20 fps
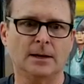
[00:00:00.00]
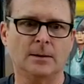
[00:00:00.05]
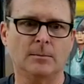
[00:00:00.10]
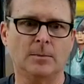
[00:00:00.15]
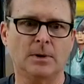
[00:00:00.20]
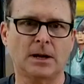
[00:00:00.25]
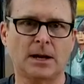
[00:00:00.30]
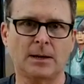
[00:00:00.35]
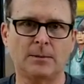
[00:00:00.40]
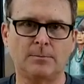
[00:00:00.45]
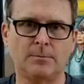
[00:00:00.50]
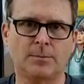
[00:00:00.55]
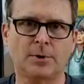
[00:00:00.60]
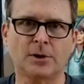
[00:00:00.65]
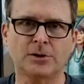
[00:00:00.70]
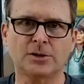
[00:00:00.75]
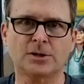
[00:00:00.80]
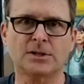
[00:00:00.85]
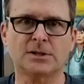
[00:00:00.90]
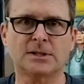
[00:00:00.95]
but I
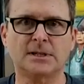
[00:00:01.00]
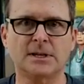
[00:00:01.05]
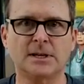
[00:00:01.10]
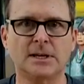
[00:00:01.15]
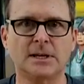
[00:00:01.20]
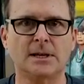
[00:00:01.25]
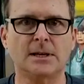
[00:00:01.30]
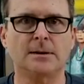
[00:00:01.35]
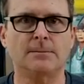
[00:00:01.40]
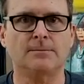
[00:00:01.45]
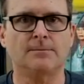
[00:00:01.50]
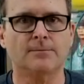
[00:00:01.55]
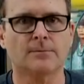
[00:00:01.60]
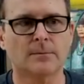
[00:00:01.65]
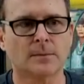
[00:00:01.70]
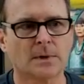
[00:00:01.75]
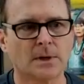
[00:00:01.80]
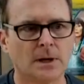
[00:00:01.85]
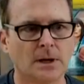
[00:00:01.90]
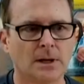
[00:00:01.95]
purchased the
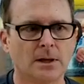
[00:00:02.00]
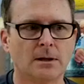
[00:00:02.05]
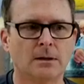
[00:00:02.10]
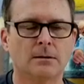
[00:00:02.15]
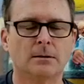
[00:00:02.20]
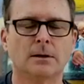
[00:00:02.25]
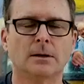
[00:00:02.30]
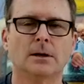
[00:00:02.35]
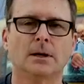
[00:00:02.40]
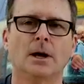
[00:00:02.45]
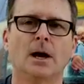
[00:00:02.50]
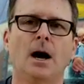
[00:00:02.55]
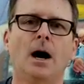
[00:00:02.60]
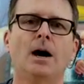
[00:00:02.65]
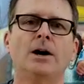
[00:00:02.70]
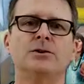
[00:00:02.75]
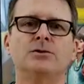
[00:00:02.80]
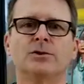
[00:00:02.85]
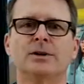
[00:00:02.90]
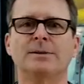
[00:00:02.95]

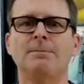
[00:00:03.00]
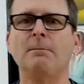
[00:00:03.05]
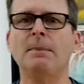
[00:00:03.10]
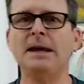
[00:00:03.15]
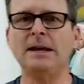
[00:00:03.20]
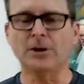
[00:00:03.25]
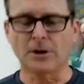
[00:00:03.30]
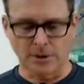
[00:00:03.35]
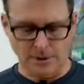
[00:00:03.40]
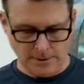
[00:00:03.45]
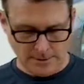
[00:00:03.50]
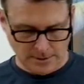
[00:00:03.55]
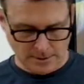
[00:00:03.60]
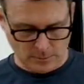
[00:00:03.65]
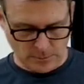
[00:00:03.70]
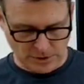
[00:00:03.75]
100 meter,